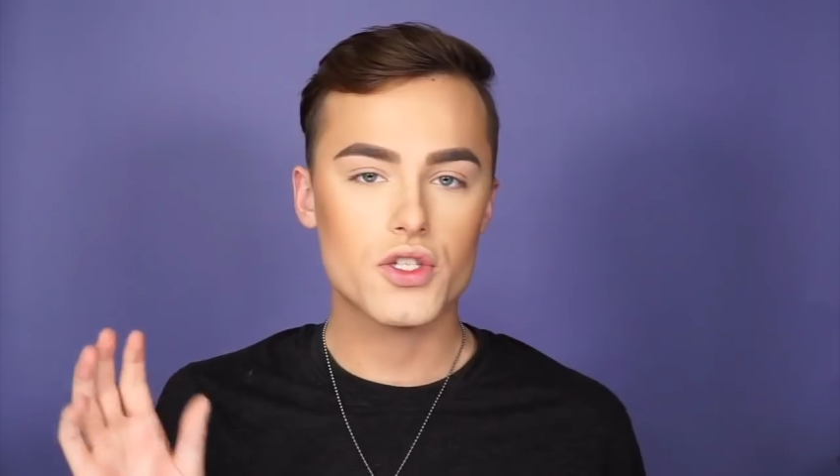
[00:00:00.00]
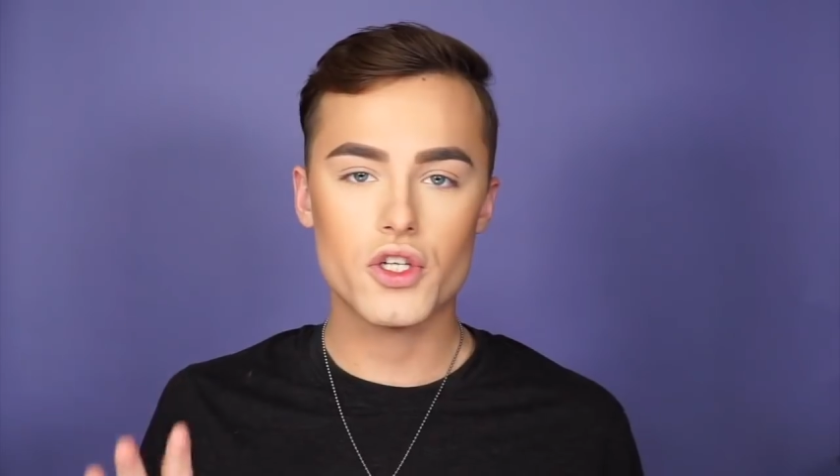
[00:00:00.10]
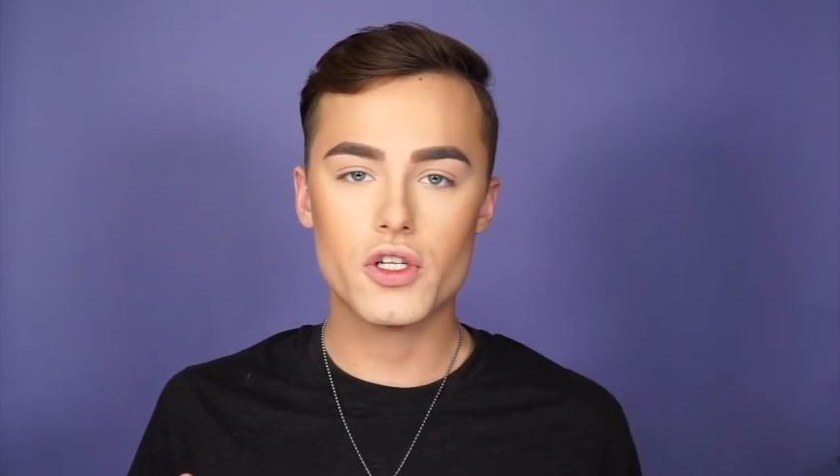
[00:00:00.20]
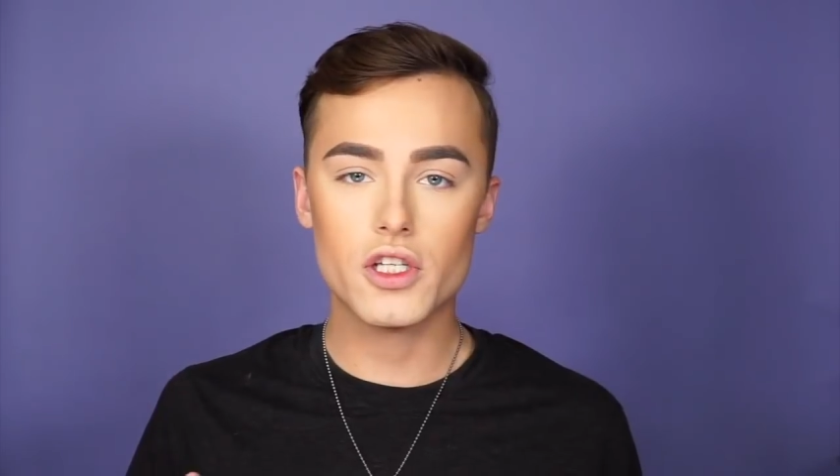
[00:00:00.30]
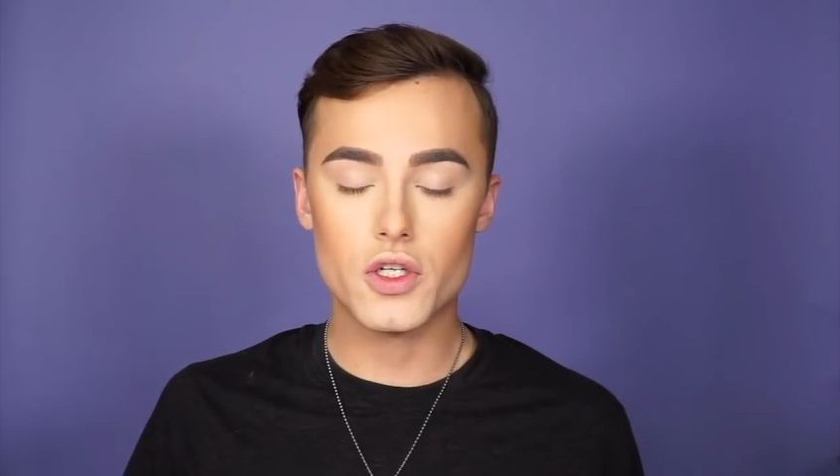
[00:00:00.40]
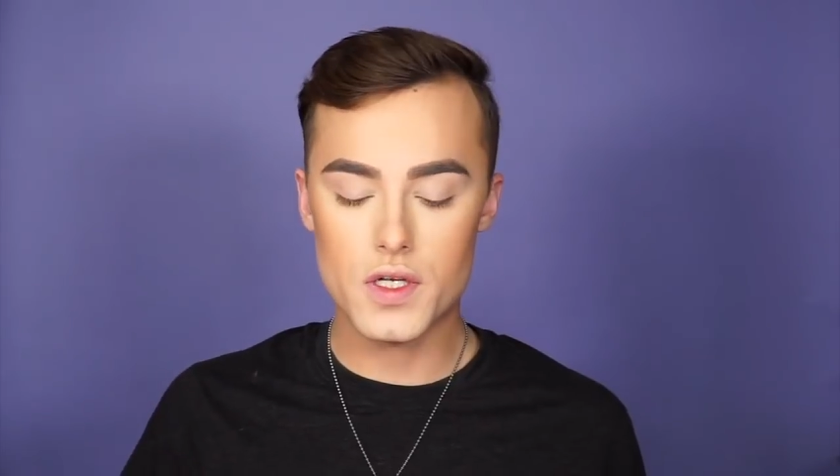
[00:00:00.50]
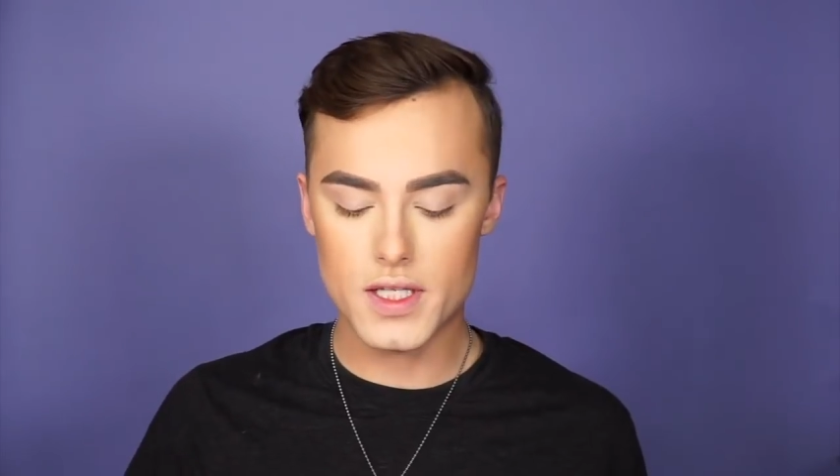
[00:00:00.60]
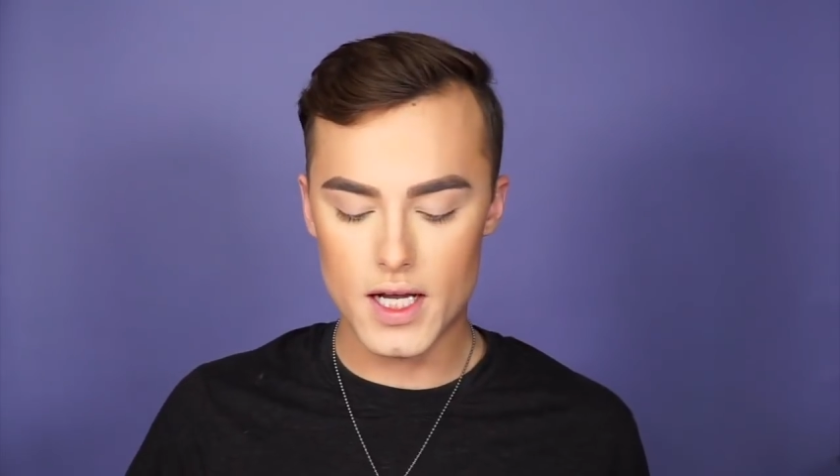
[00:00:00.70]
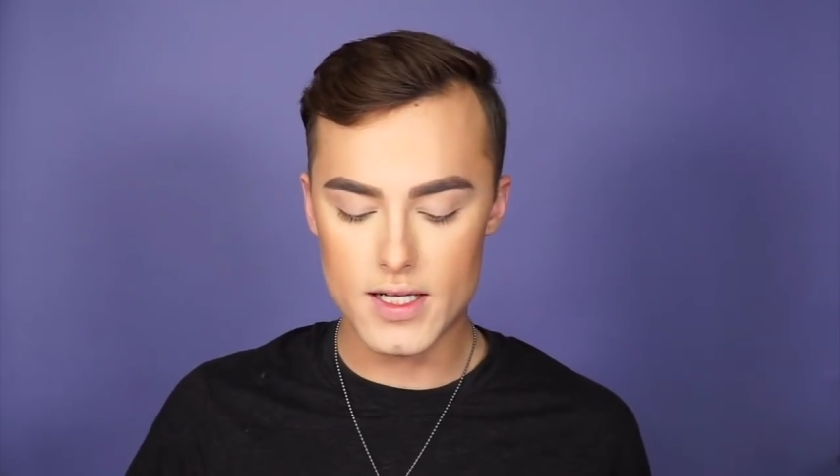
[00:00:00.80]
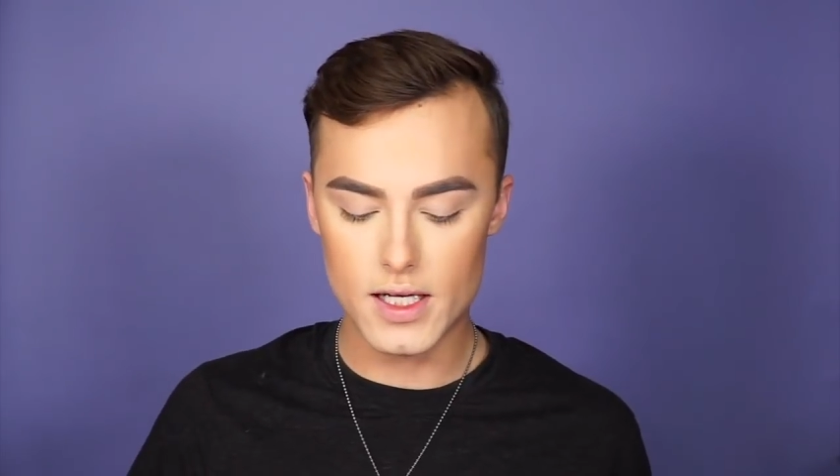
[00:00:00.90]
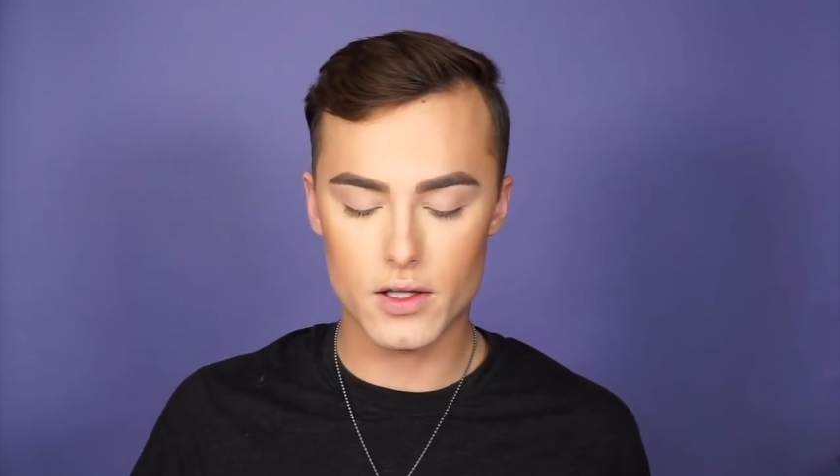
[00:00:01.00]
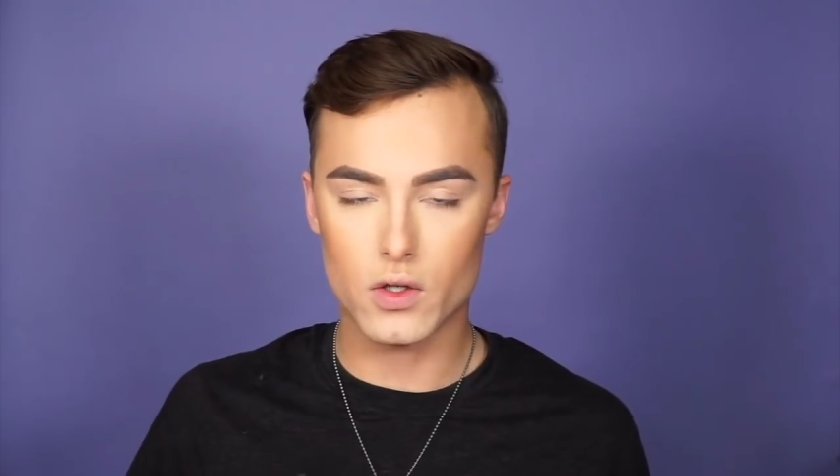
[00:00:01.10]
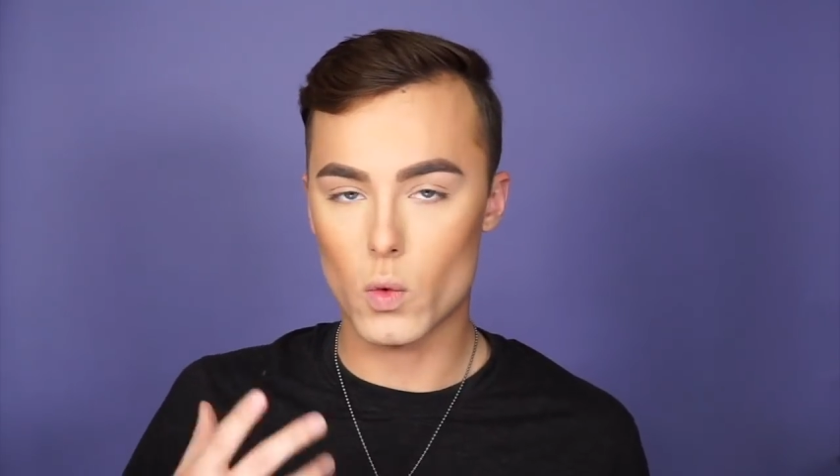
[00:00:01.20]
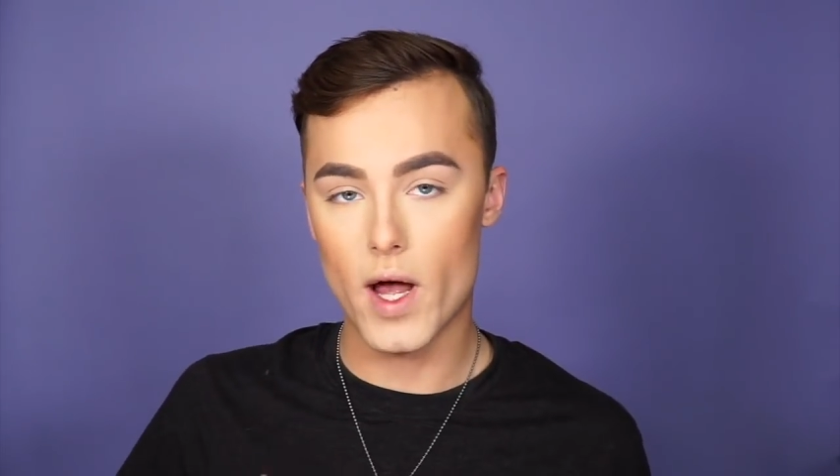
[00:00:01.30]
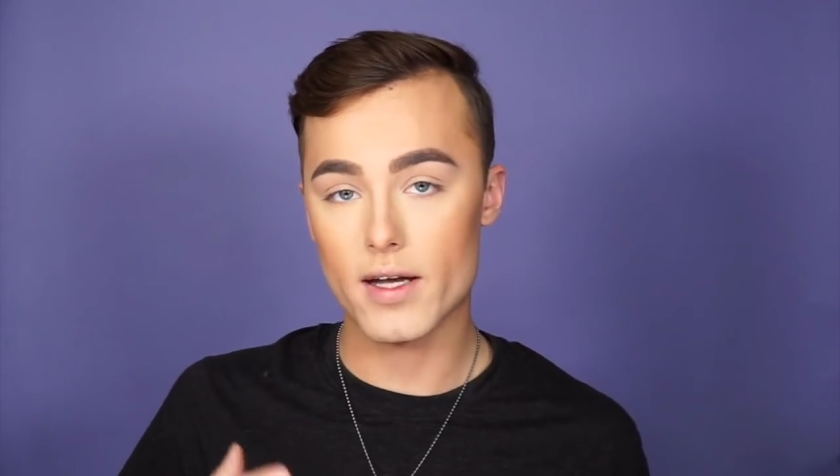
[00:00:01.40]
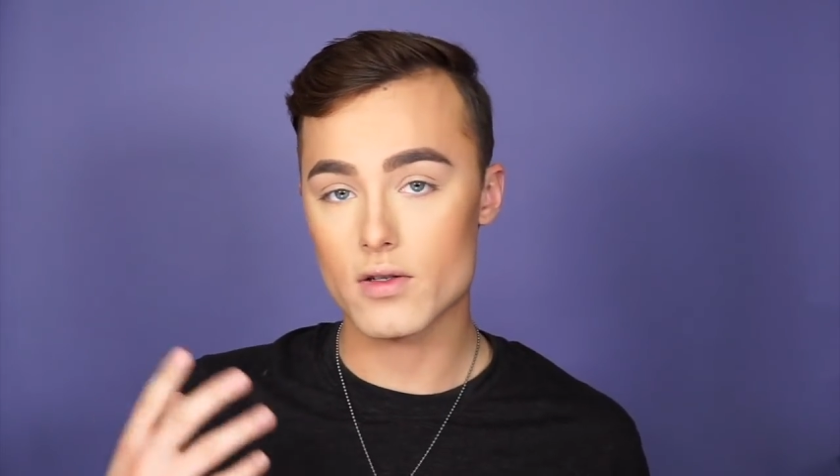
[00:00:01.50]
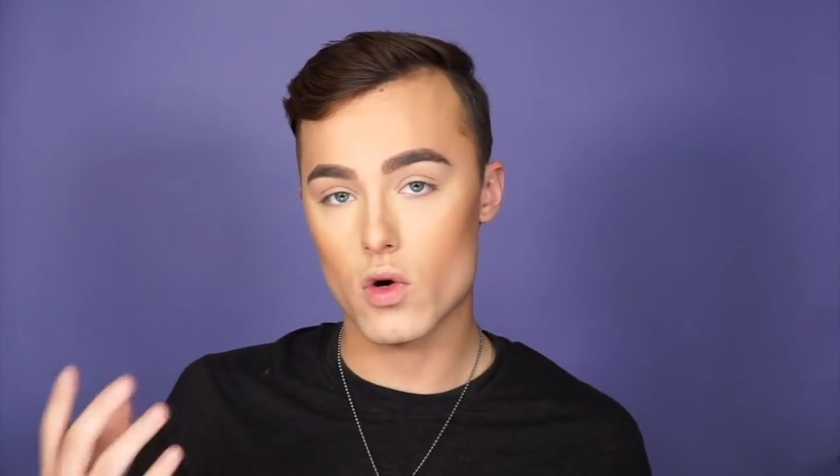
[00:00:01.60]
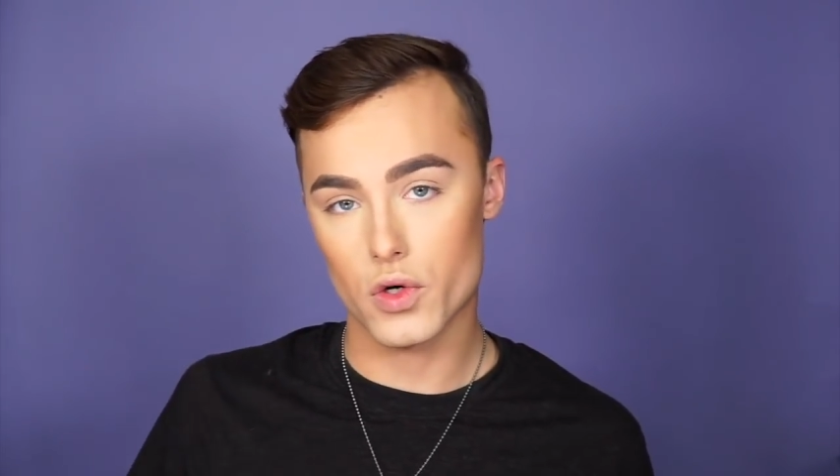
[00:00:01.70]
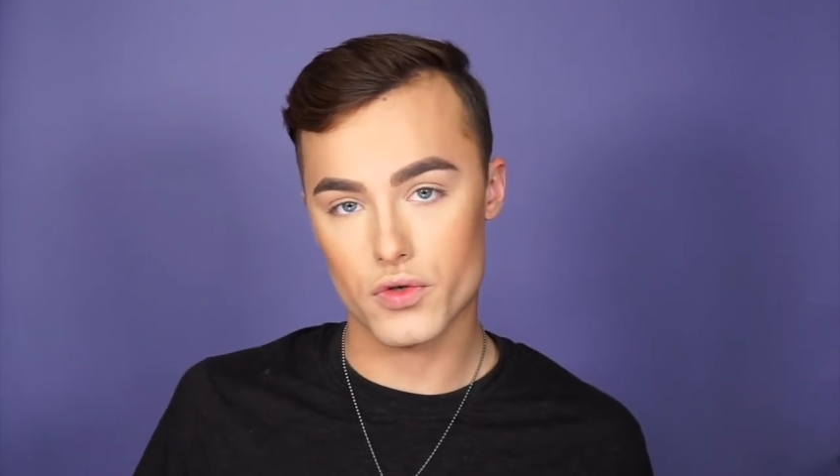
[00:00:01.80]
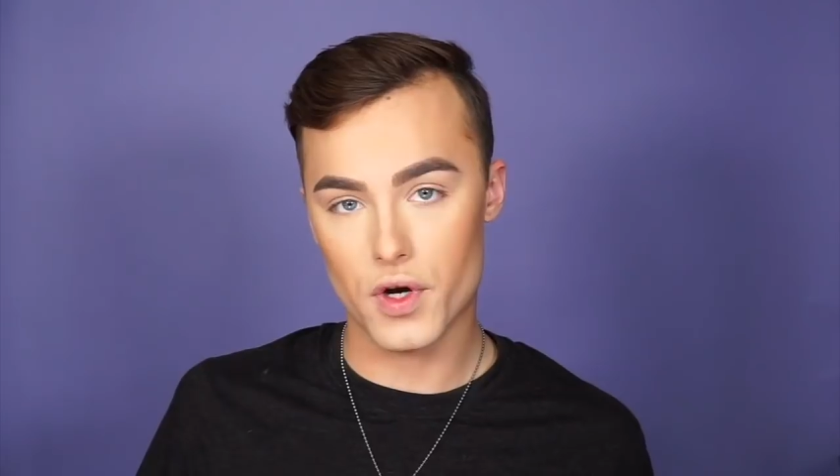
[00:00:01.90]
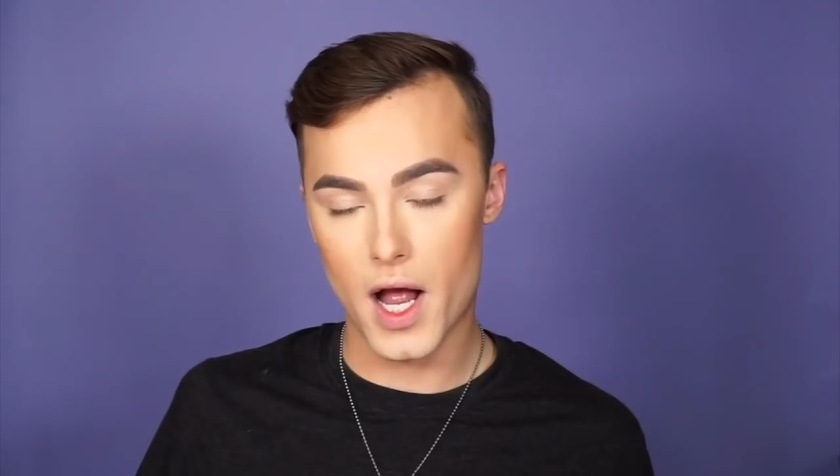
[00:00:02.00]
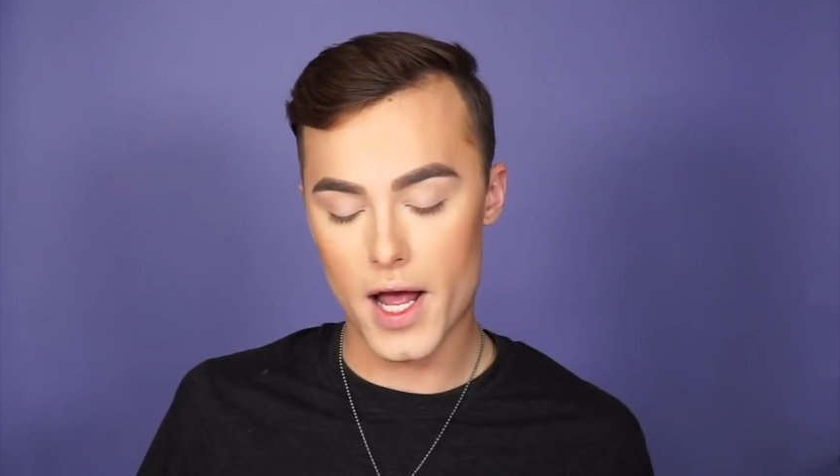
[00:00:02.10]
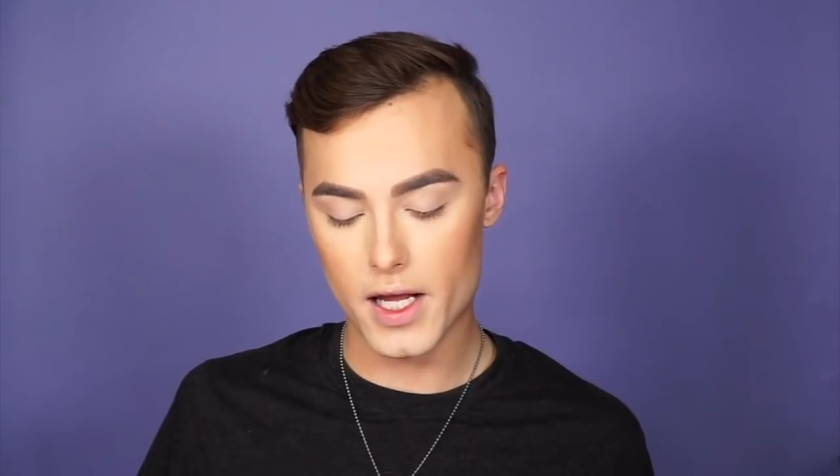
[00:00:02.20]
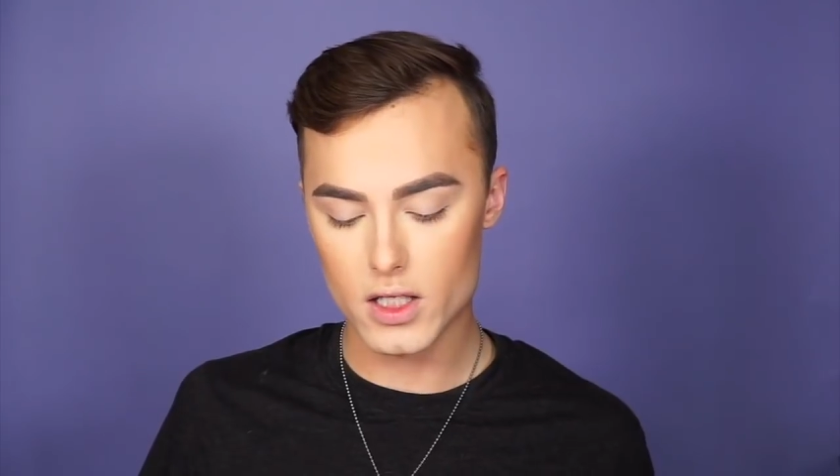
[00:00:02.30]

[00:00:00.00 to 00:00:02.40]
So you can use these either wet or dry.